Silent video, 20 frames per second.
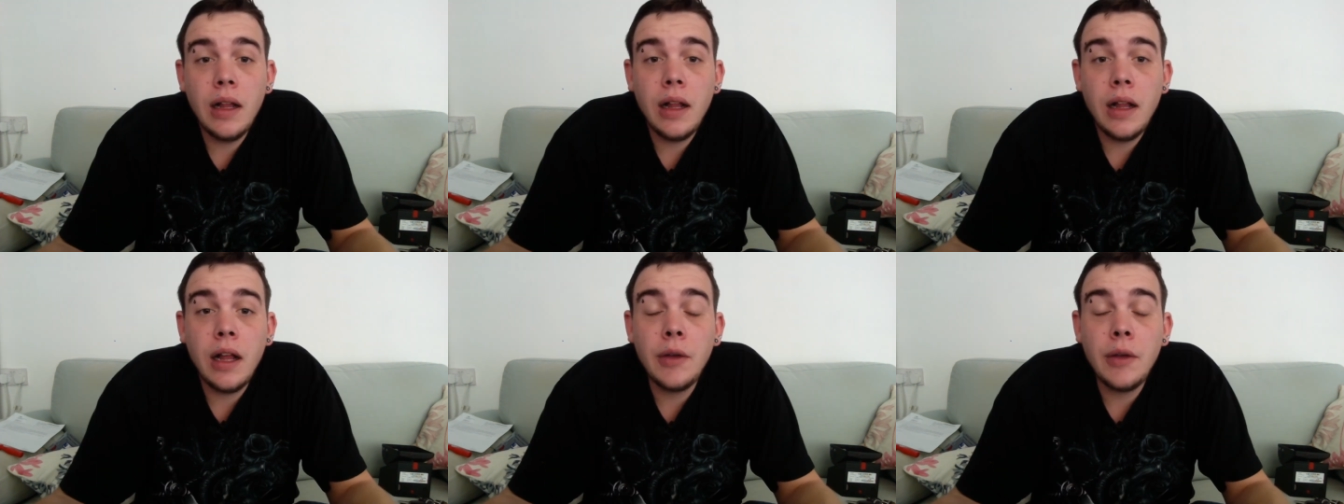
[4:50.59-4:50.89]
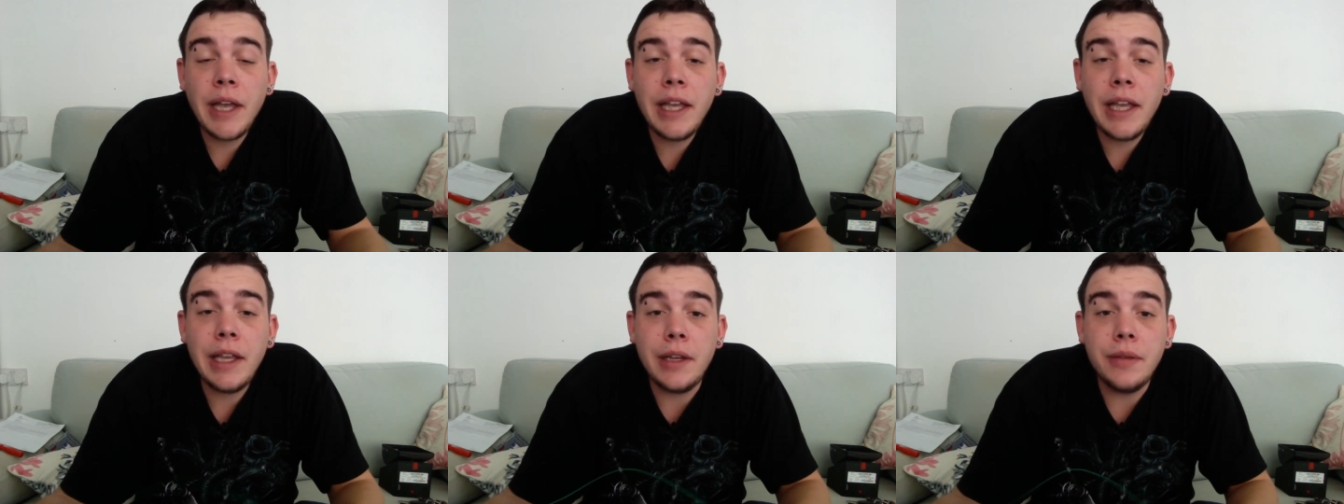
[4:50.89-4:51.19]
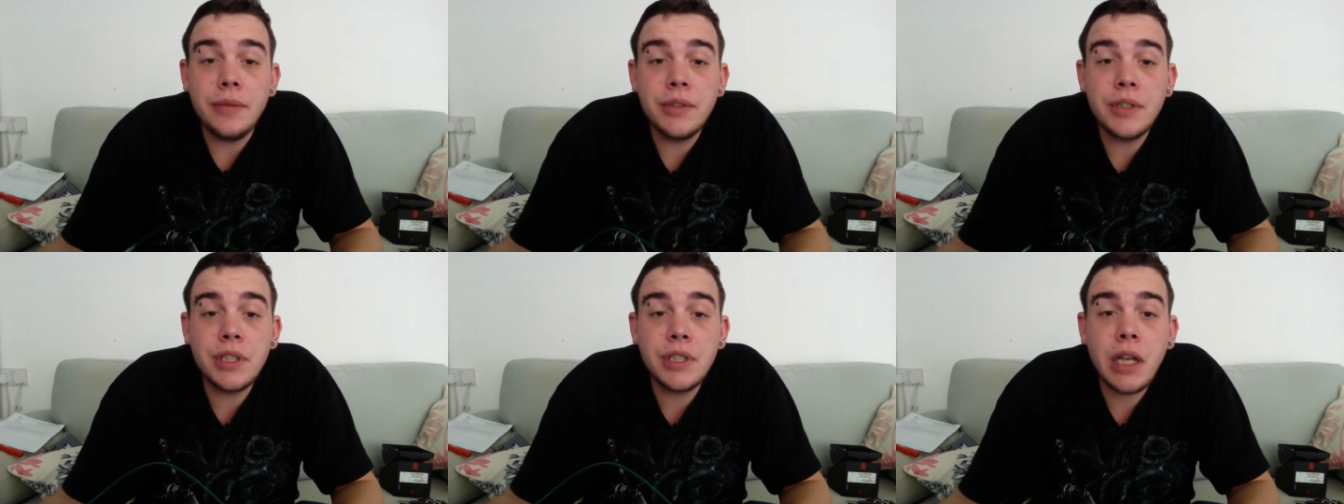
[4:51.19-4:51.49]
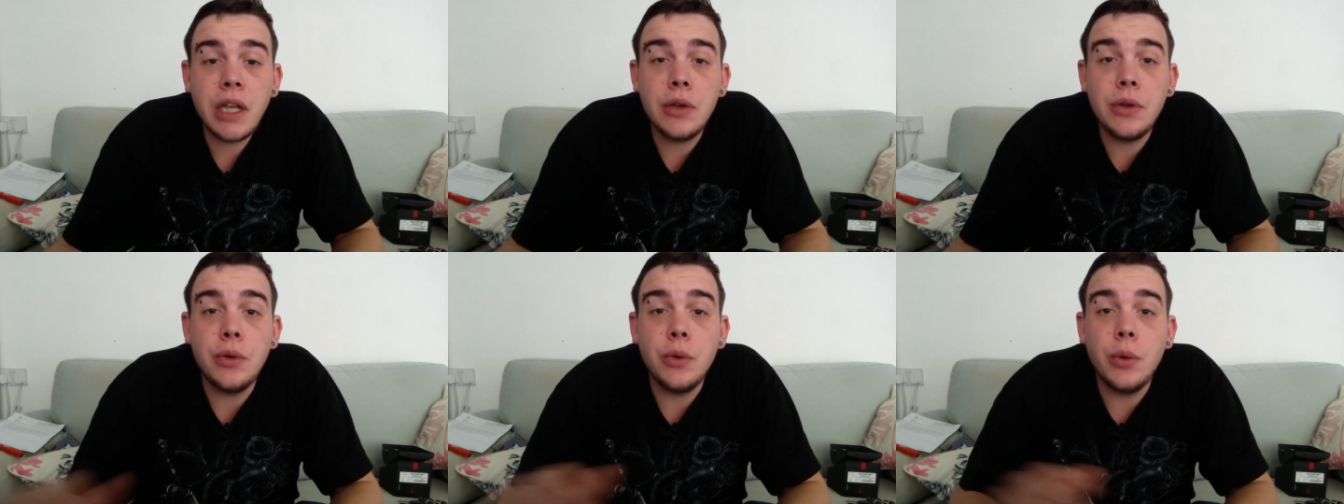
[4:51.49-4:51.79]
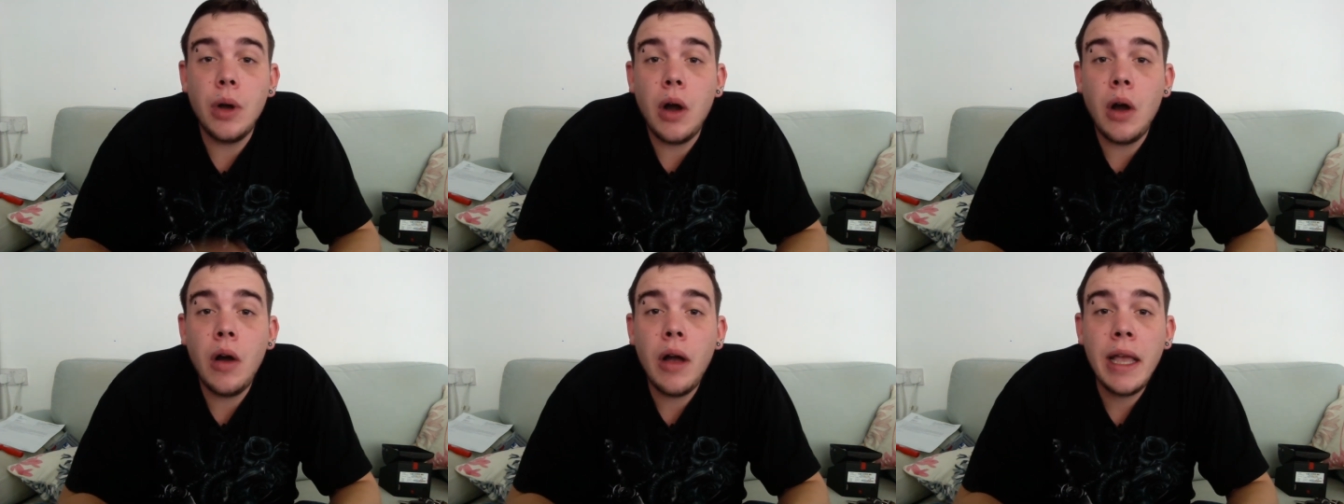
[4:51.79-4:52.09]
Okay, so
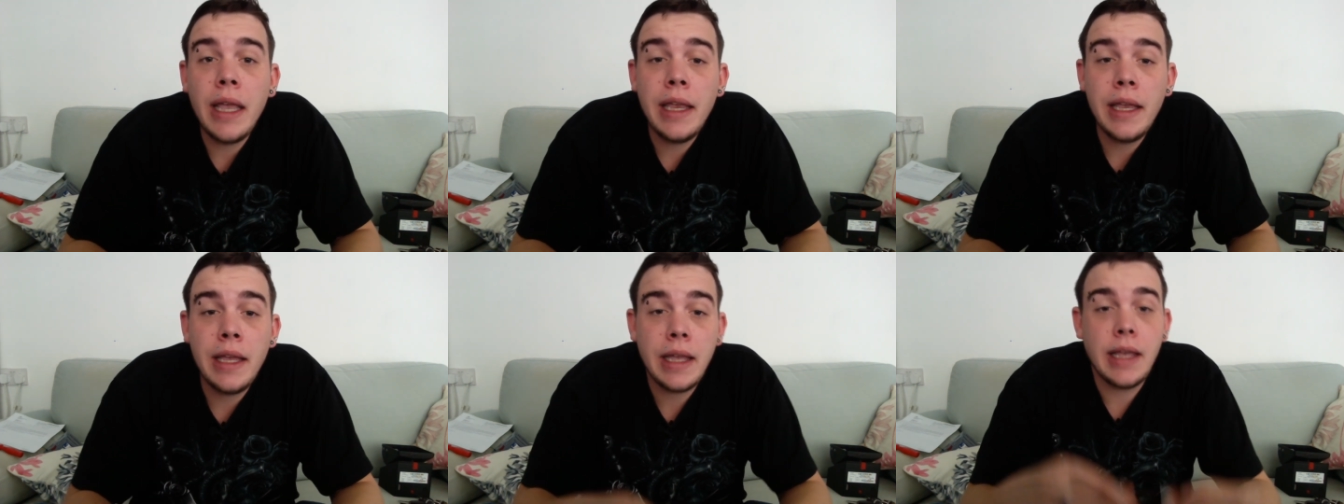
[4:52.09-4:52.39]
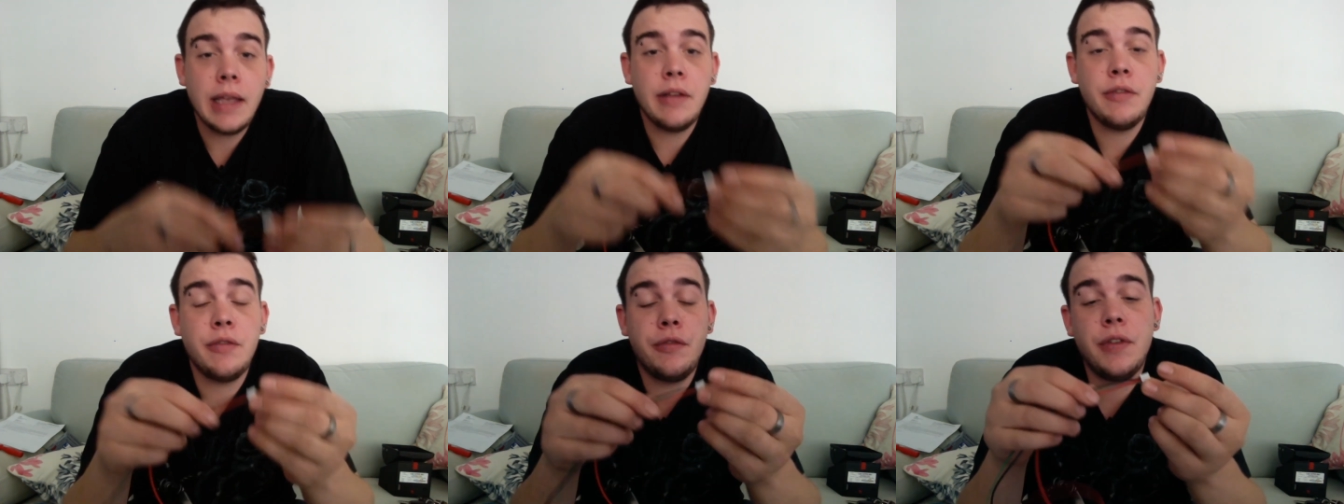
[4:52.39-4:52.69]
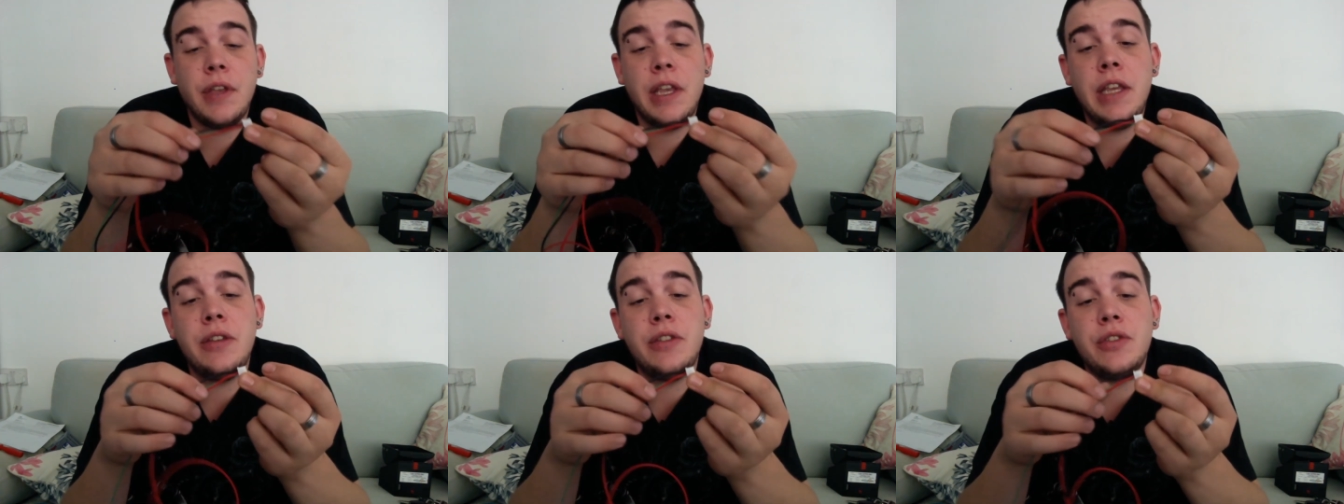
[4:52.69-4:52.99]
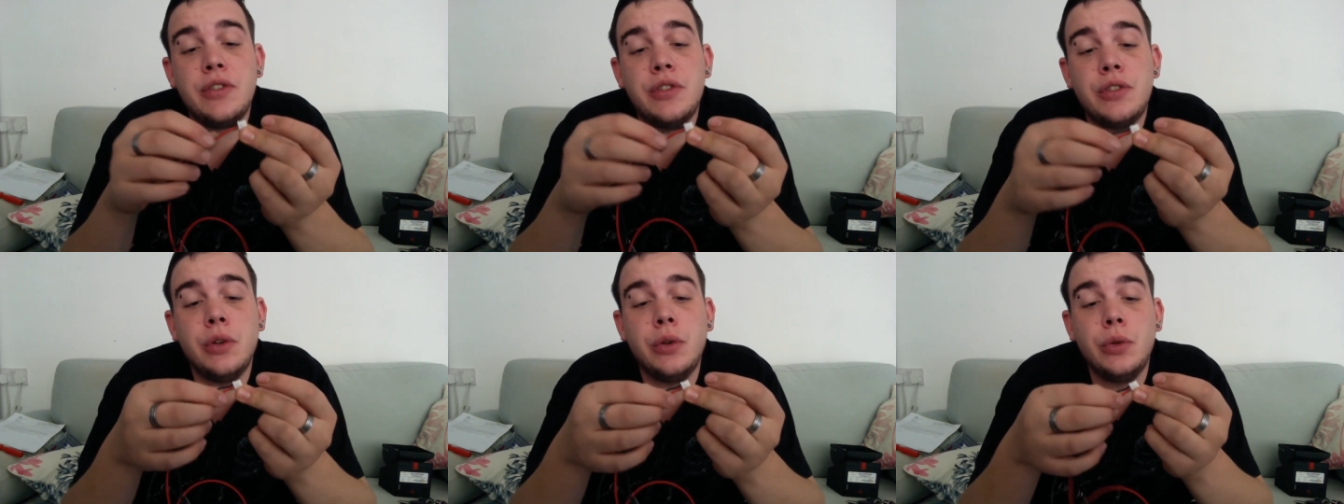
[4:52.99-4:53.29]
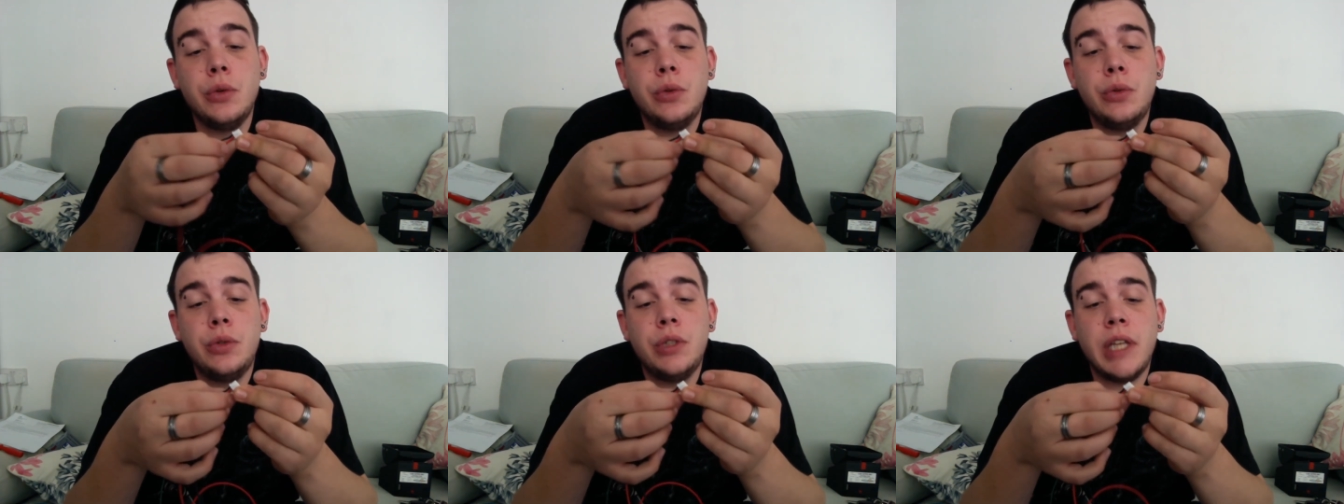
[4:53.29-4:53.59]
I have
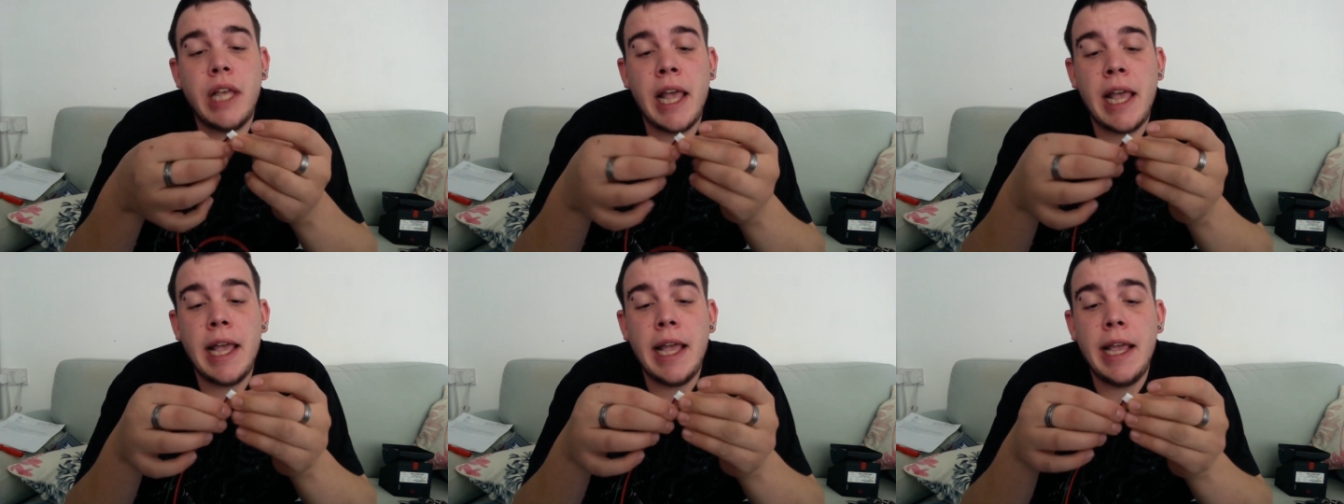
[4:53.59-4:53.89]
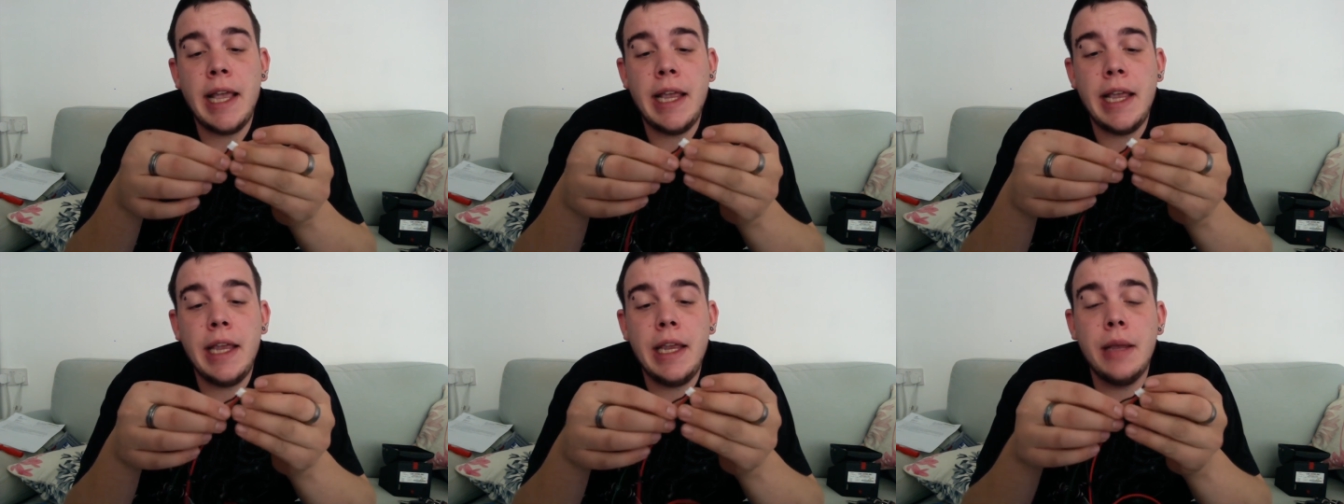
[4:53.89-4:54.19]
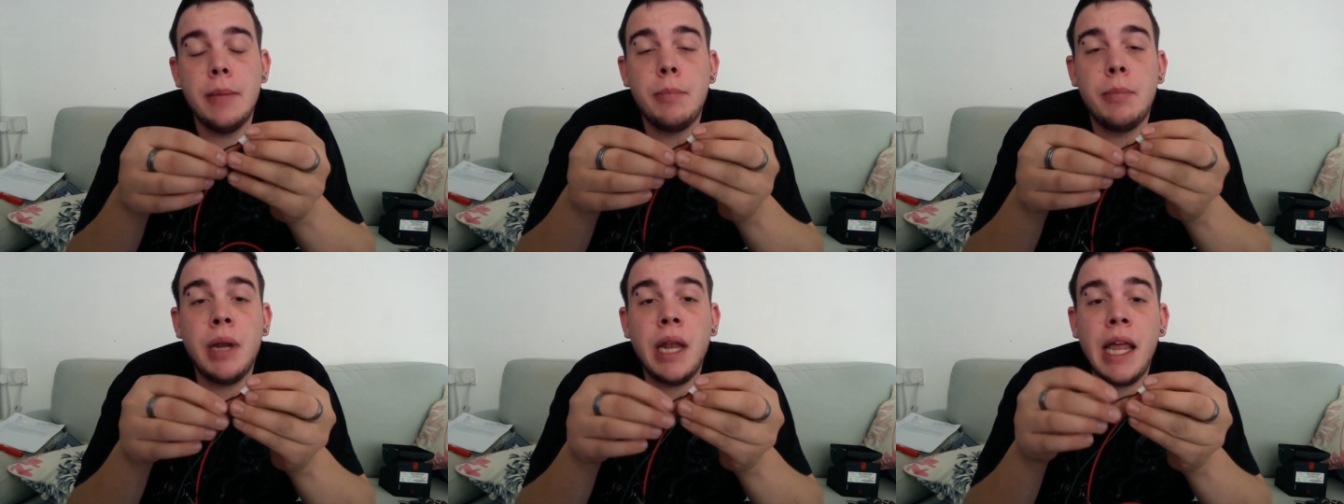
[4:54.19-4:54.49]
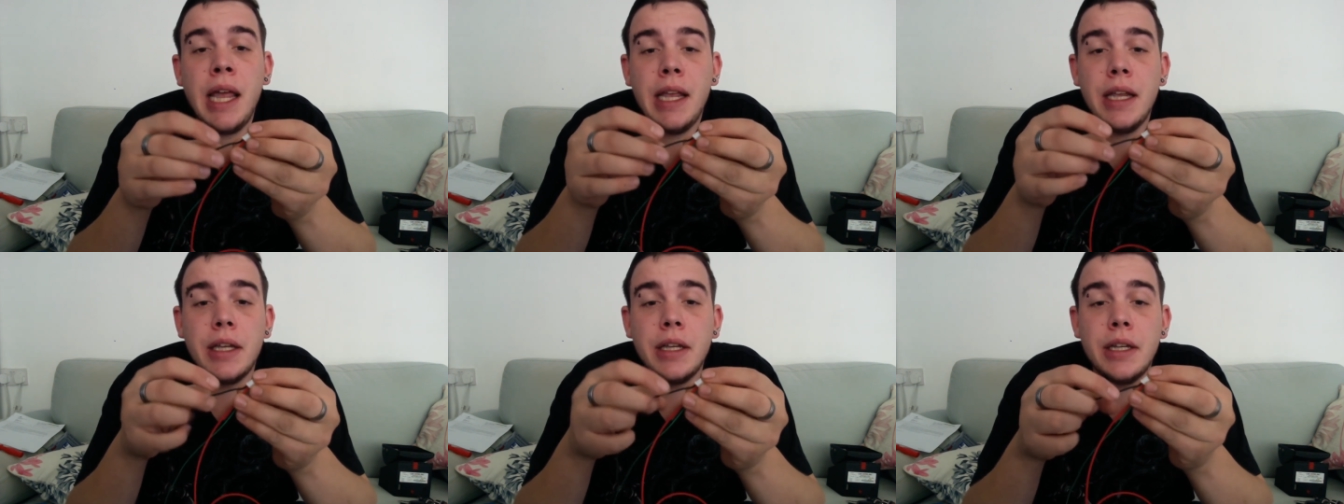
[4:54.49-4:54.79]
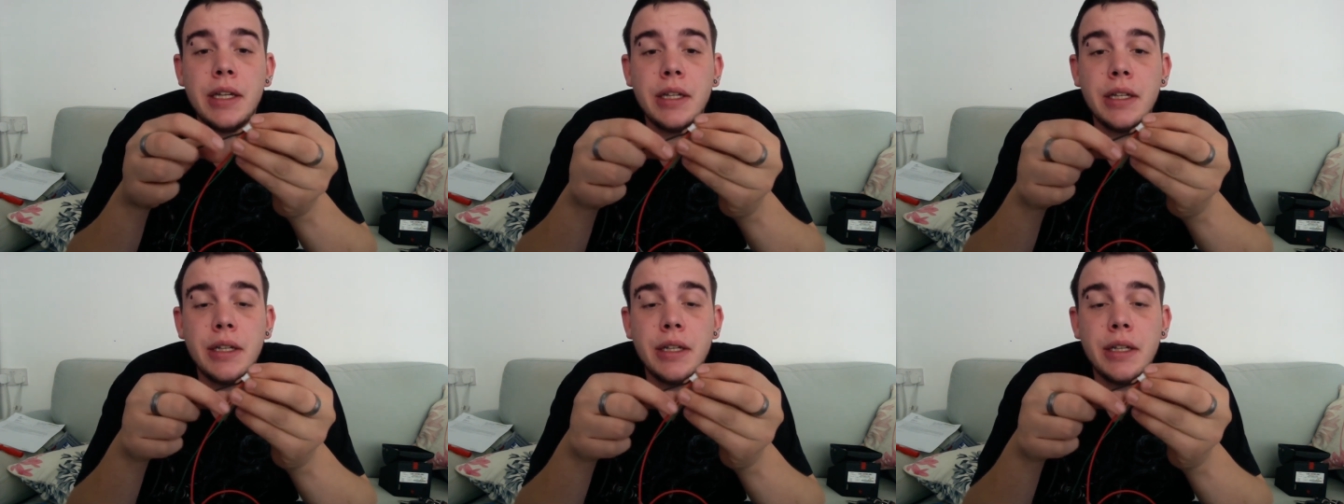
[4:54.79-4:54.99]
installed a black,